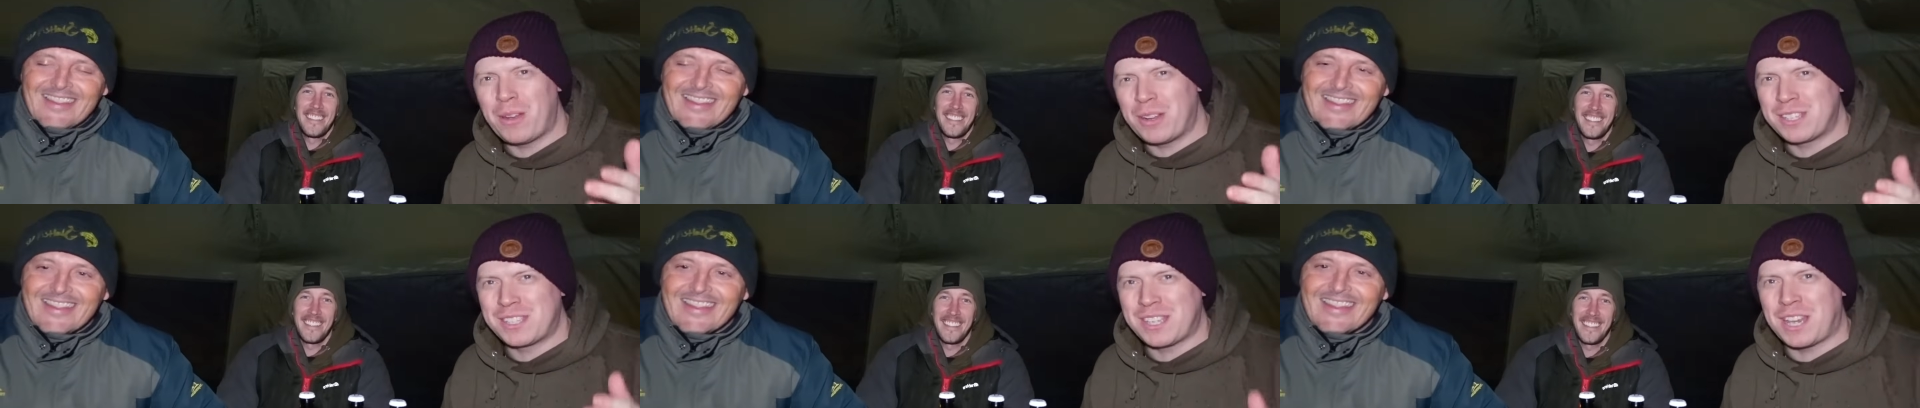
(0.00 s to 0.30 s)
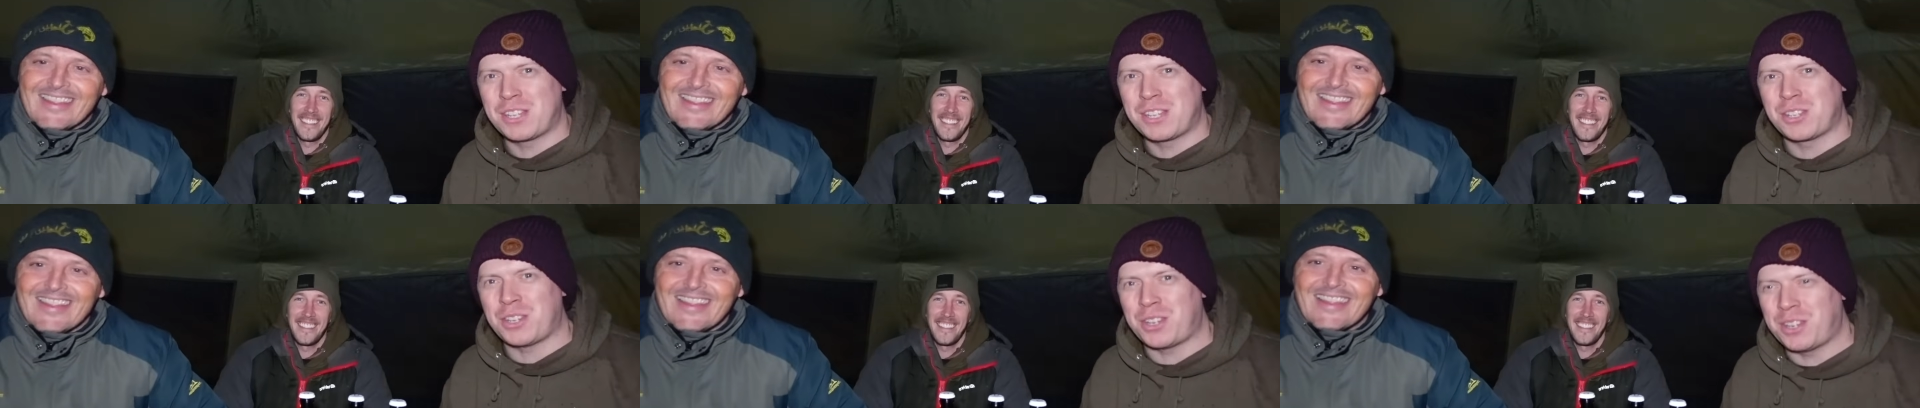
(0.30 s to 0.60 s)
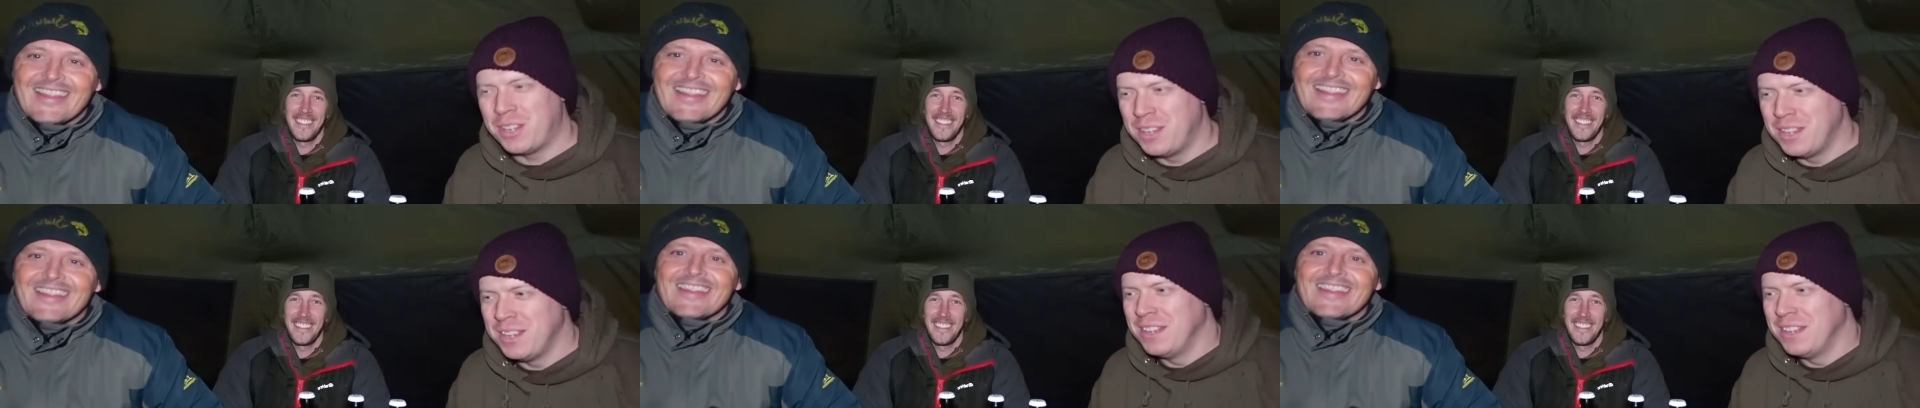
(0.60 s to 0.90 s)
Speaker 1: of the
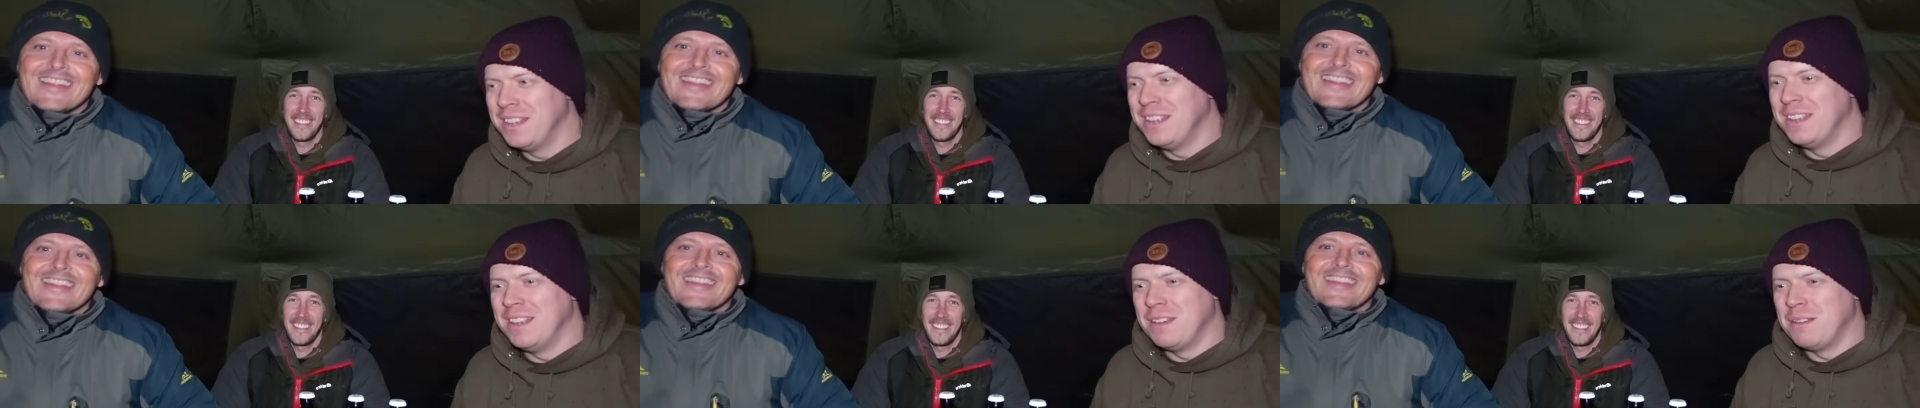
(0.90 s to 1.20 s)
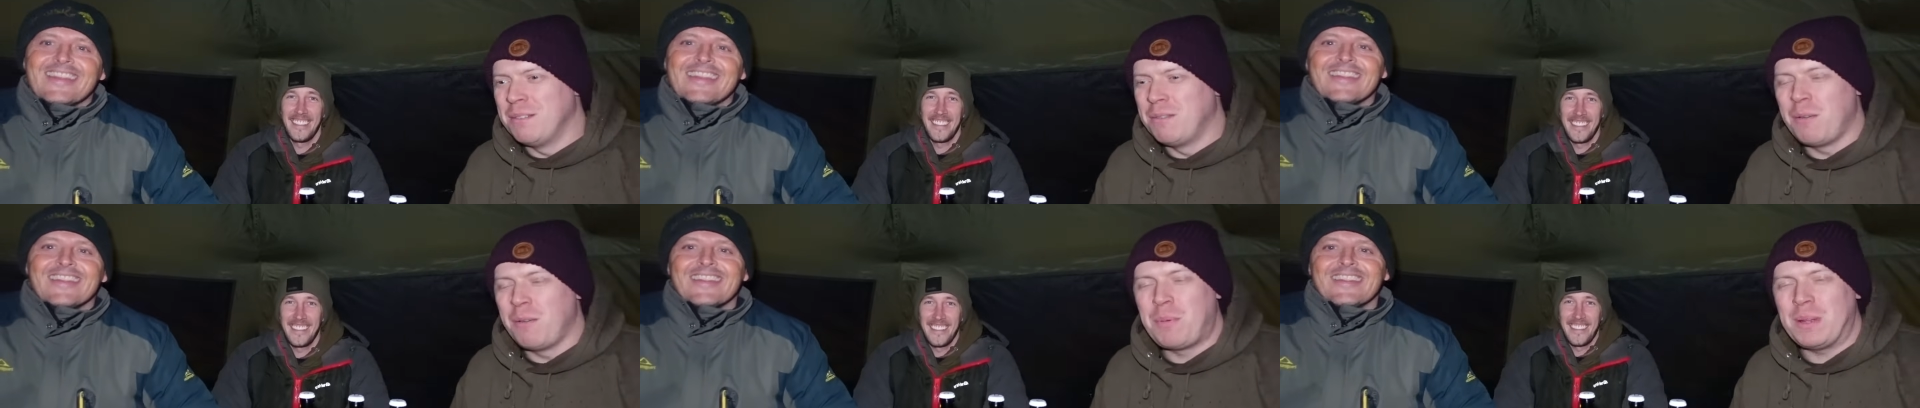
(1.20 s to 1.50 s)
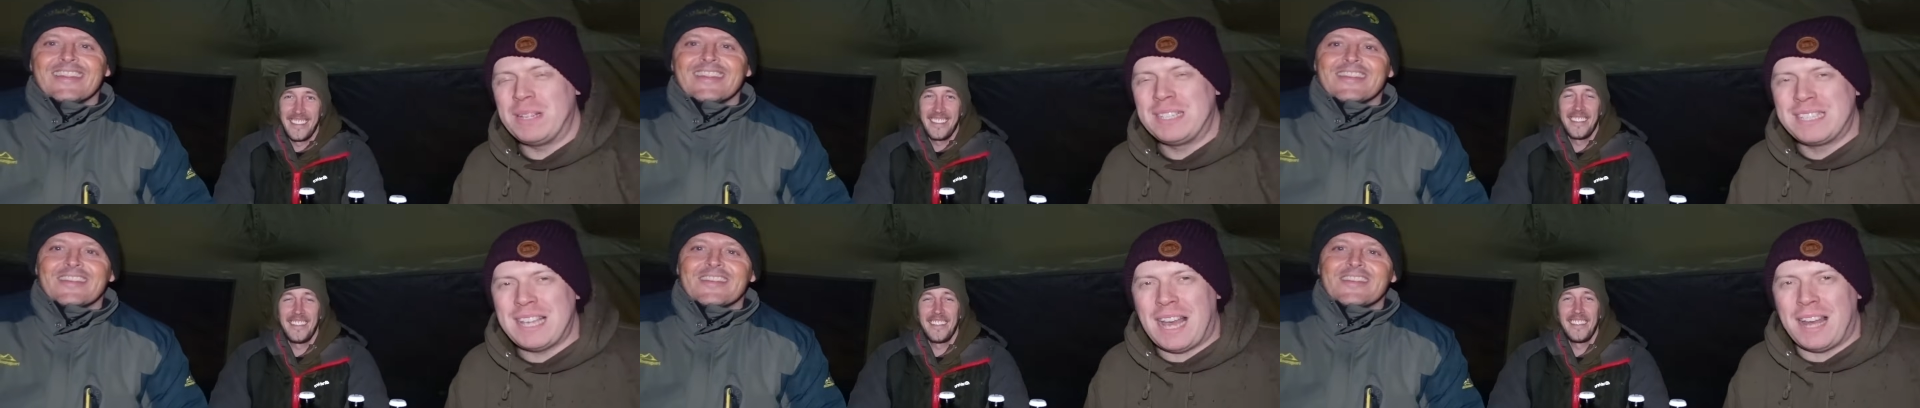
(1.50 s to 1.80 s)
session.
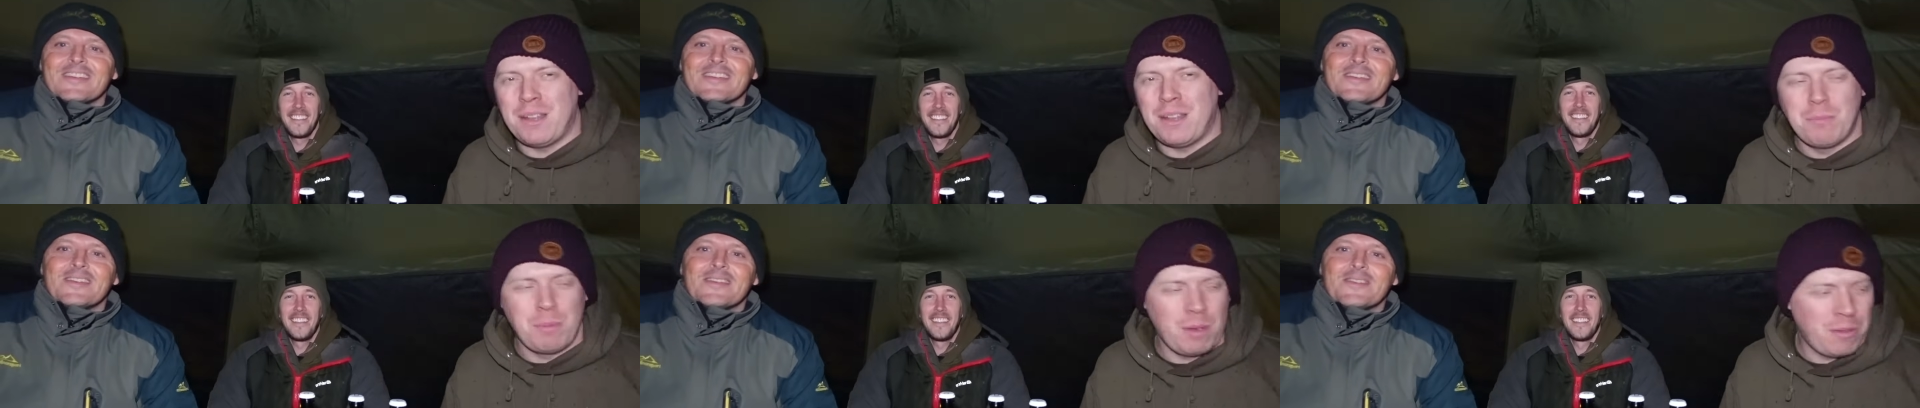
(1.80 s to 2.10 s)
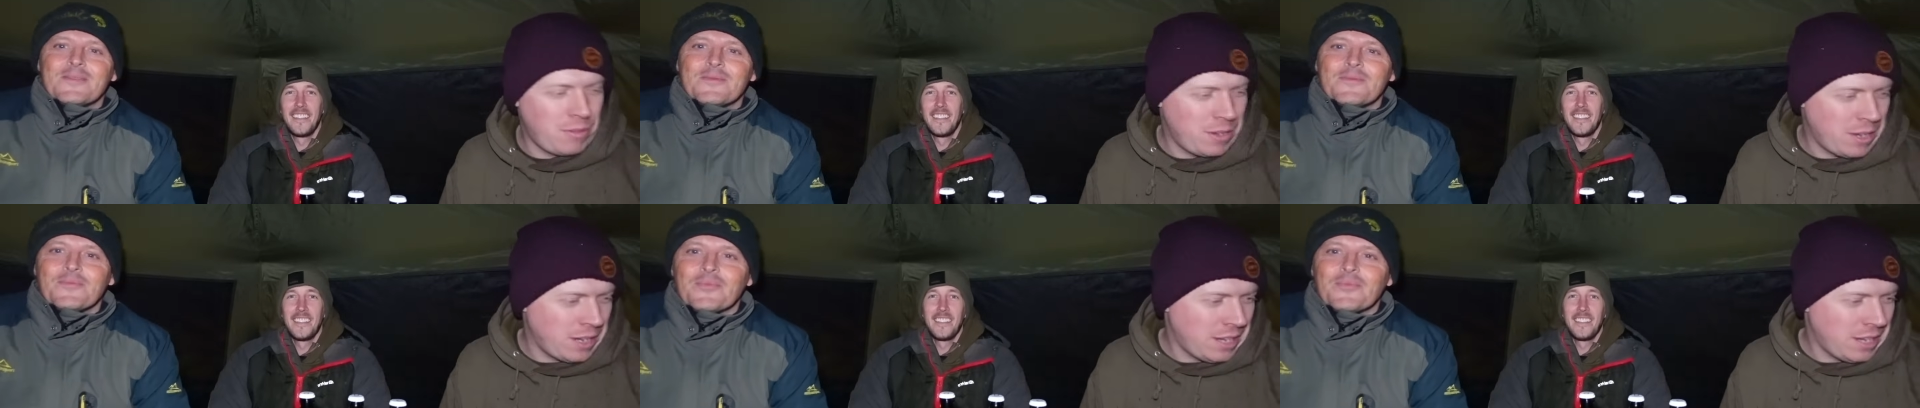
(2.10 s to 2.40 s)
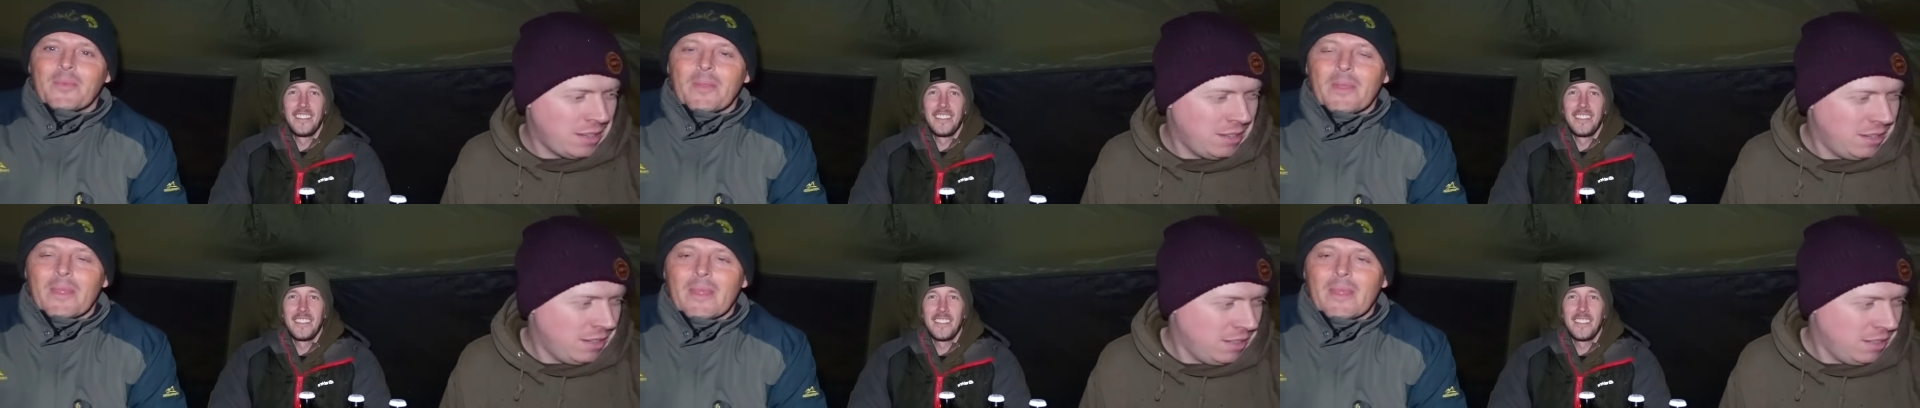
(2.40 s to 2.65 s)
We've been sat on the bivvy,